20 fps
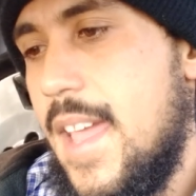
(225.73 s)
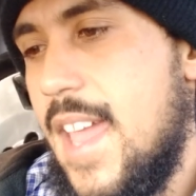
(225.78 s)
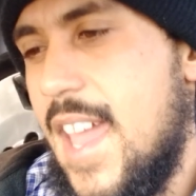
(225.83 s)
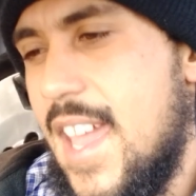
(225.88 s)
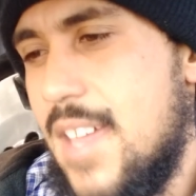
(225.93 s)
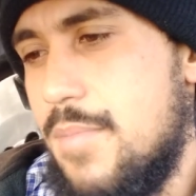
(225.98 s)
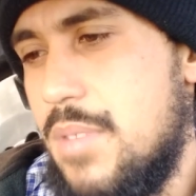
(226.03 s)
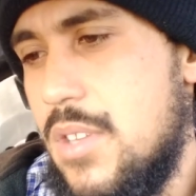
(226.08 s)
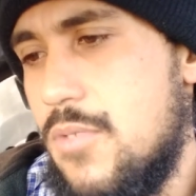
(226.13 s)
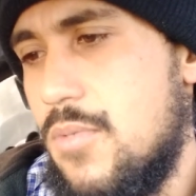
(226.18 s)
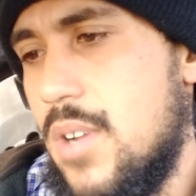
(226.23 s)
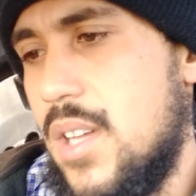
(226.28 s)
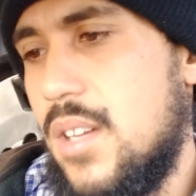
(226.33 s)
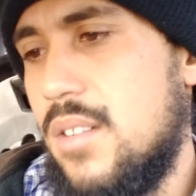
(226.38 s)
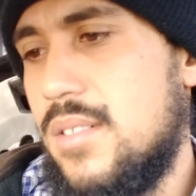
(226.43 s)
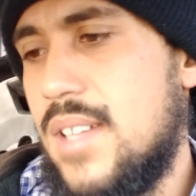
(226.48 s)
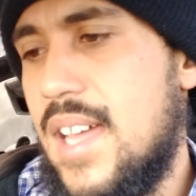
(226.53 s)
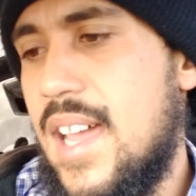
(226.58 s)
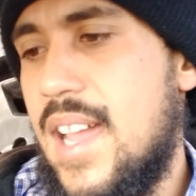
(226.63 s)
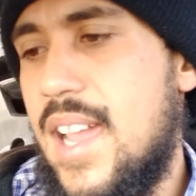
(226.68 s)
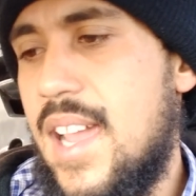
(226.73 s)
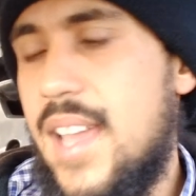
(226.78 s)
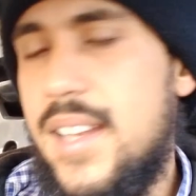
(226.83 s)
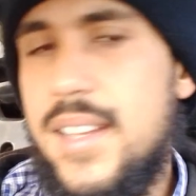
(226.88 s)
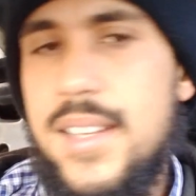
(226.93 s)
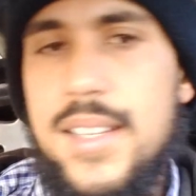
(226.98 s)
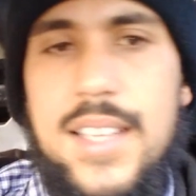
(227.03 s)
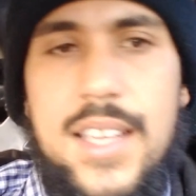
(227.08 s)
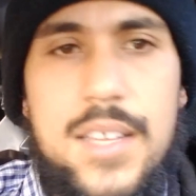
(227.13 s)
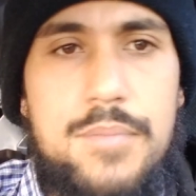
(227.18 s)
AB 109,
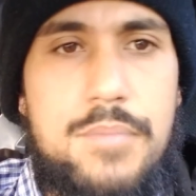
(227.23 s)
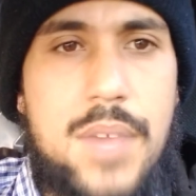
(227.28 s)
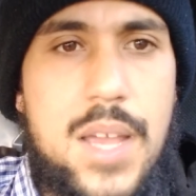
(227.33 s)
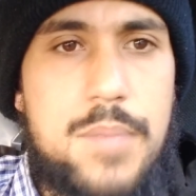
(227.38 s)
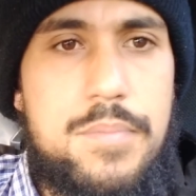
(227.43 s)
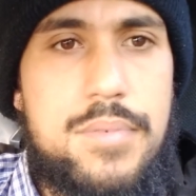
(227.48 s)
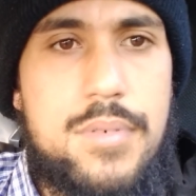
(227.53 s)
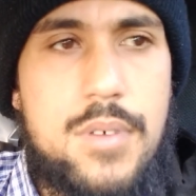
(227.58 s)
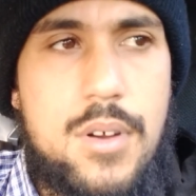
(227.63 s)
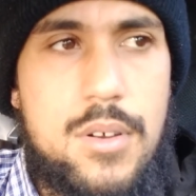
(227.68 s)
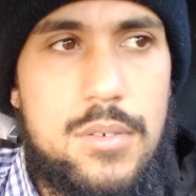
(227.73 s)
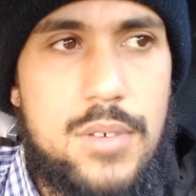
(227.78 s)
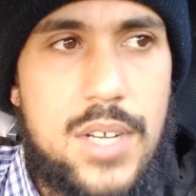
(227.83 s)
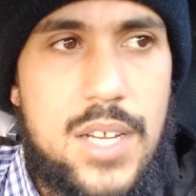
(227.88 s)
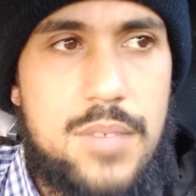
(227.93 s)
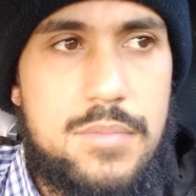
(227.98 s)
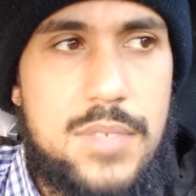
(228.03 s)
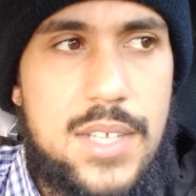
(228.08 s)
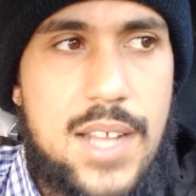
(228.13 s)
and again, my program